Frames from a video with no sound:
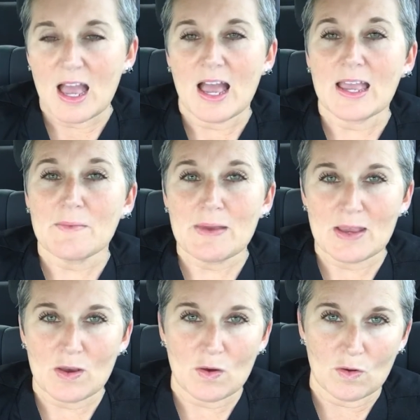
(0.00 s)
I am at
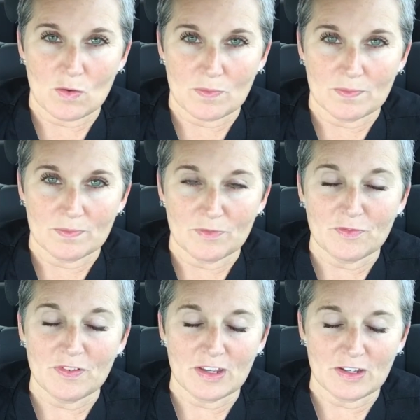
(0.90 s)
home.
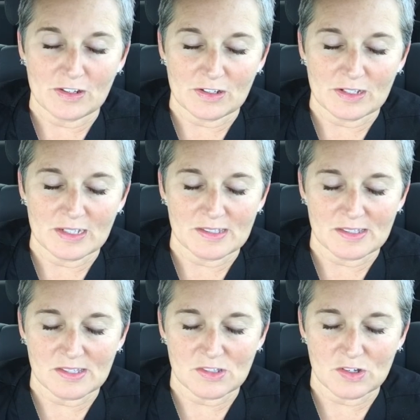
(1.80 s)
Fear is
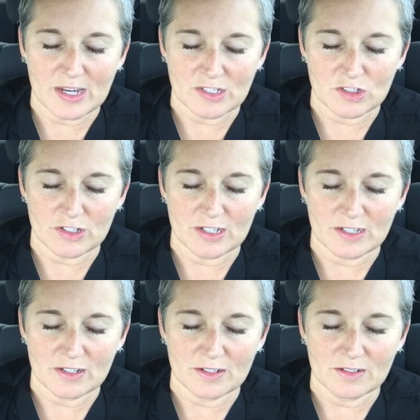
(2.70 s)
the stranger
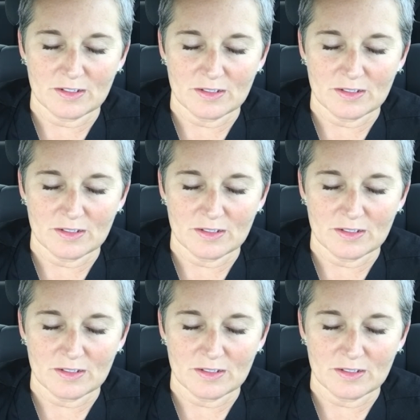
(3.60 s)
here.